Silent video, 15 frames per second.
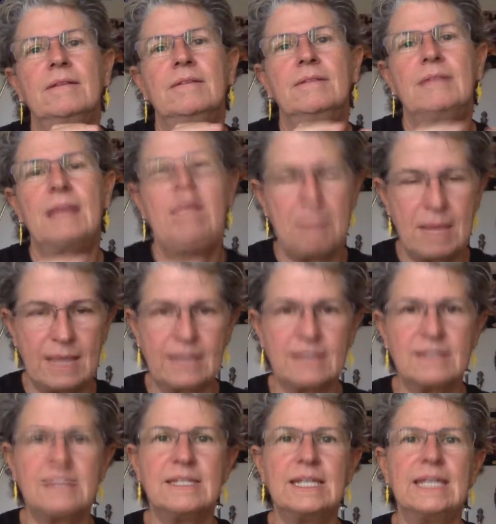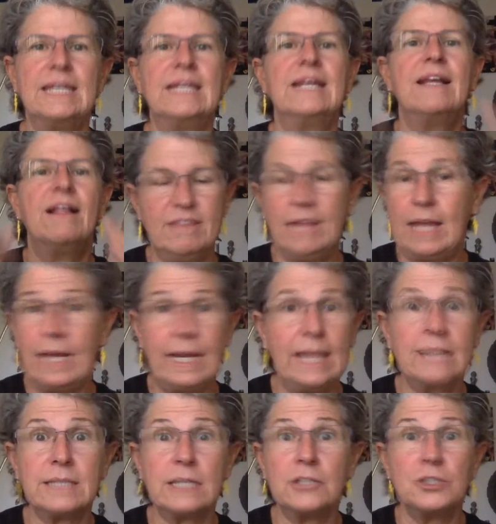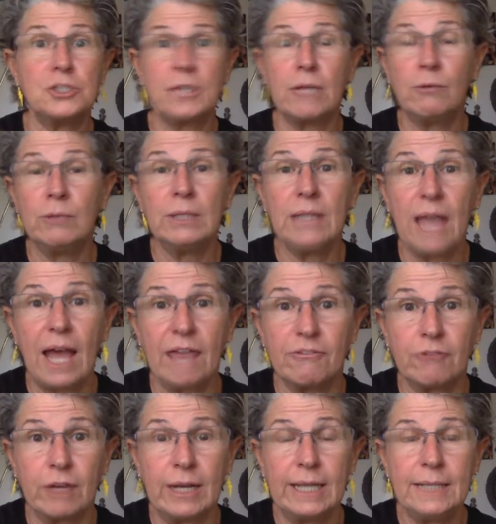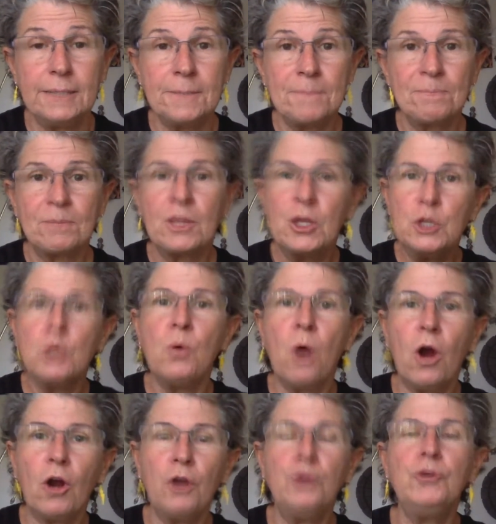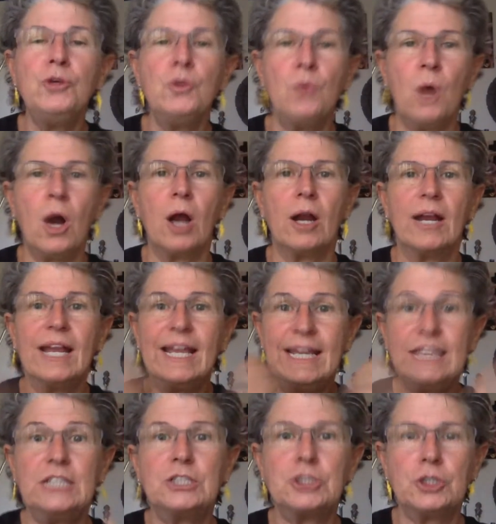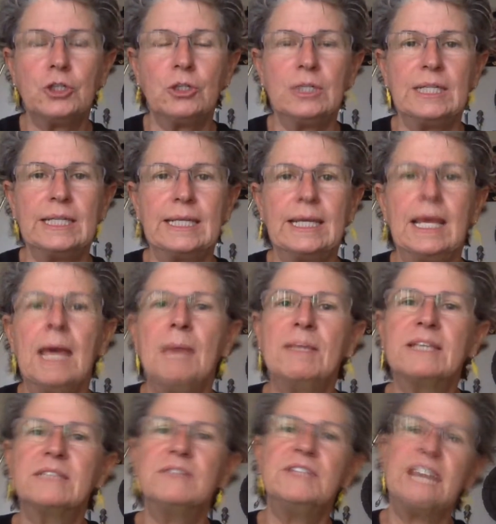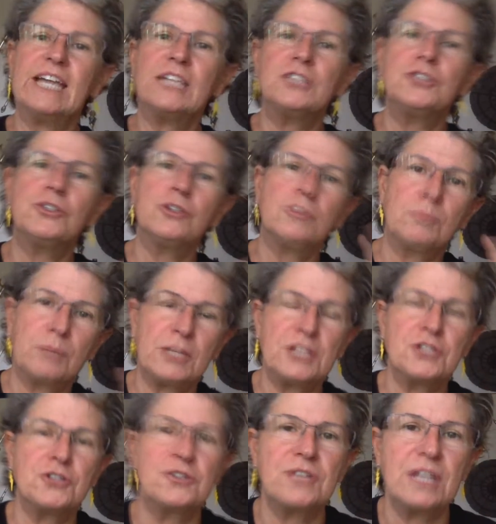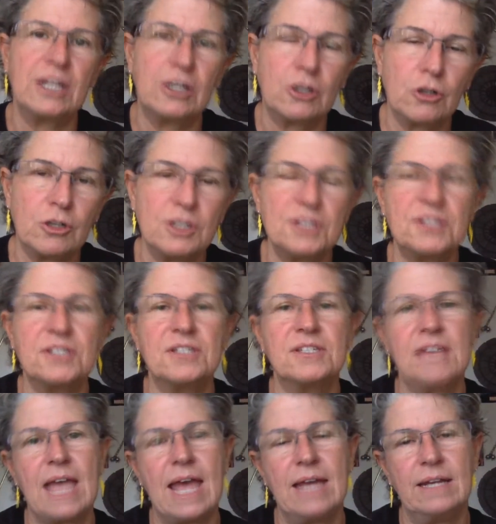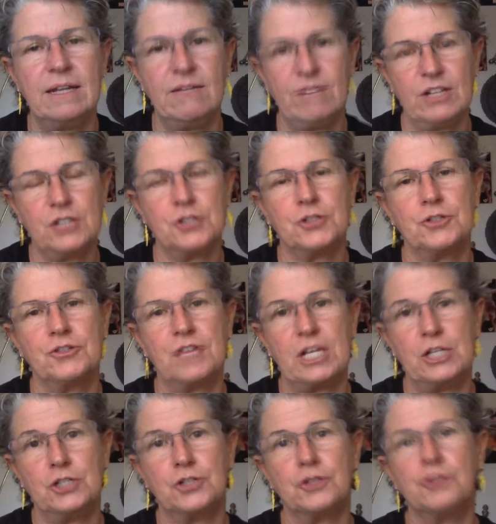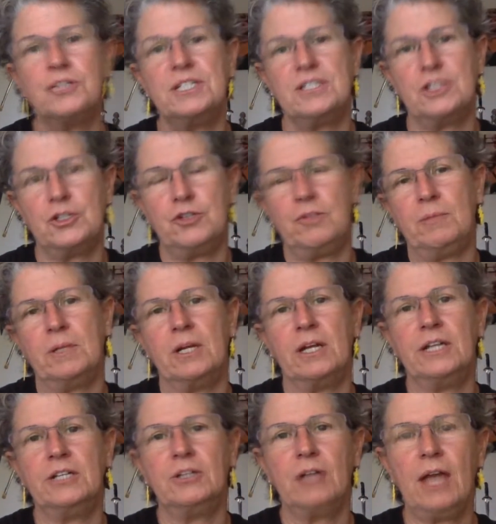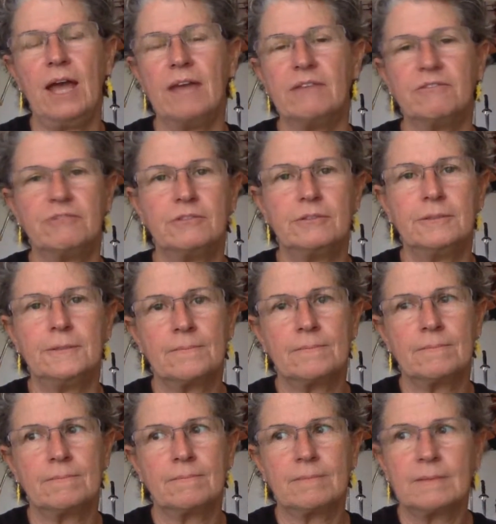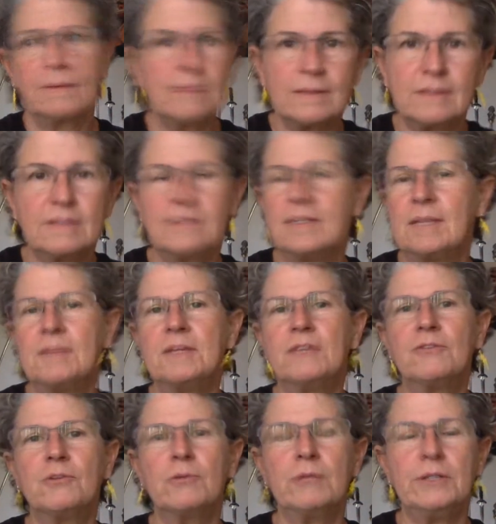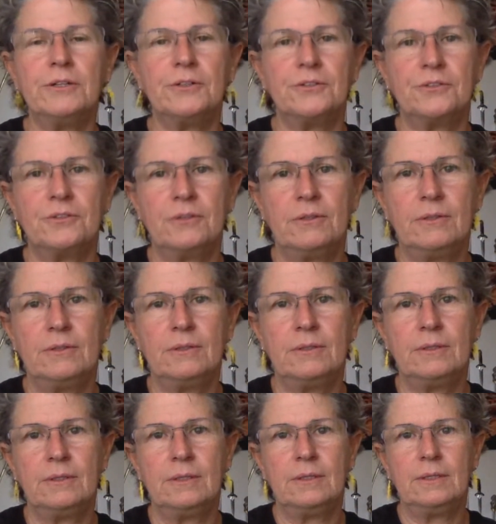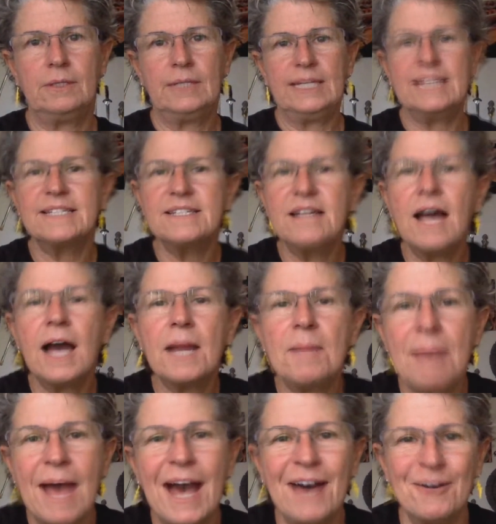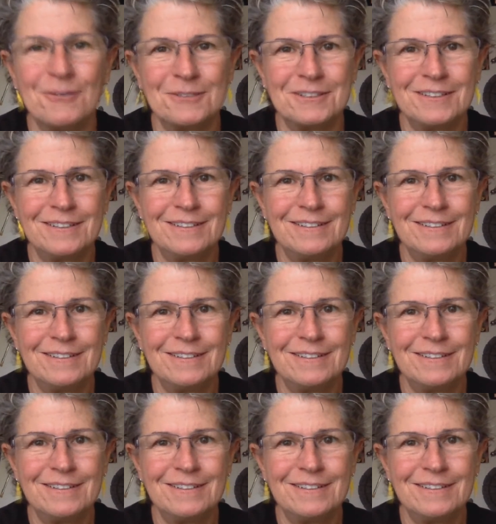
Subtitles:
that make us see. And it's just like real life, right? You are who you are internally because of the external pressures and occurrences and adventures and journeys that you've been on in your life. It's the same thing for readers. It's not about